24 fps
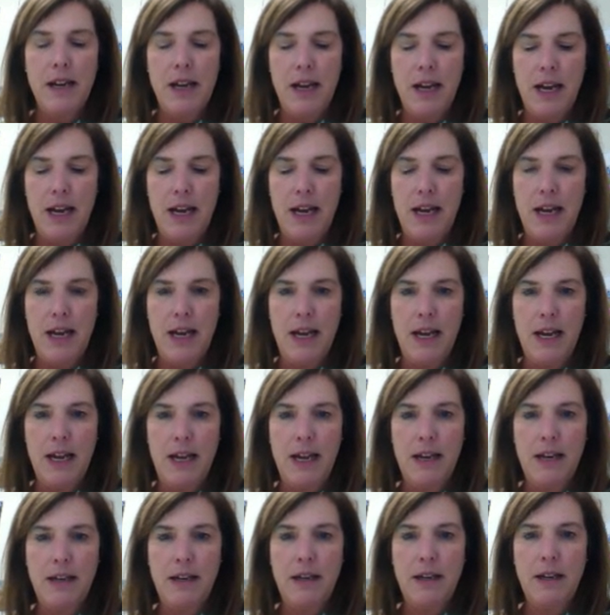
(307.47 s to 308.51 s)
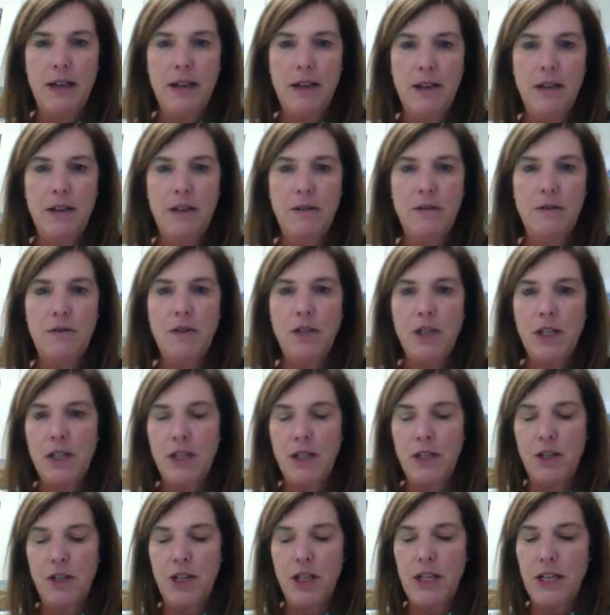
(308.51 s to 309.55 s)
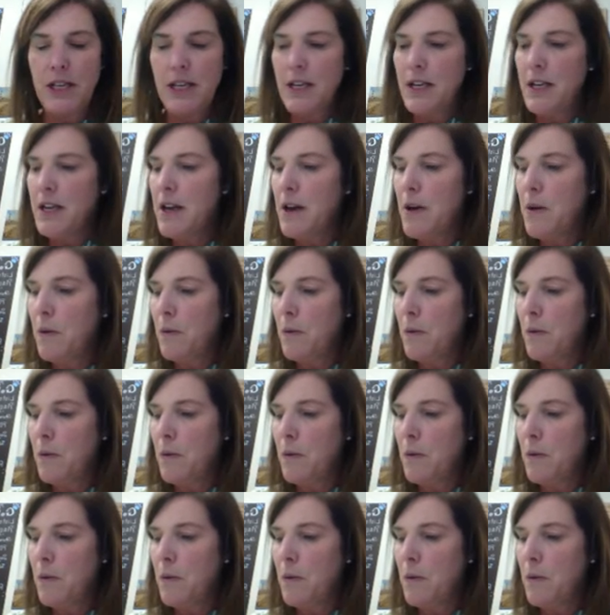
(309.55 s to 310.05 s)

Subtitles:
and UGG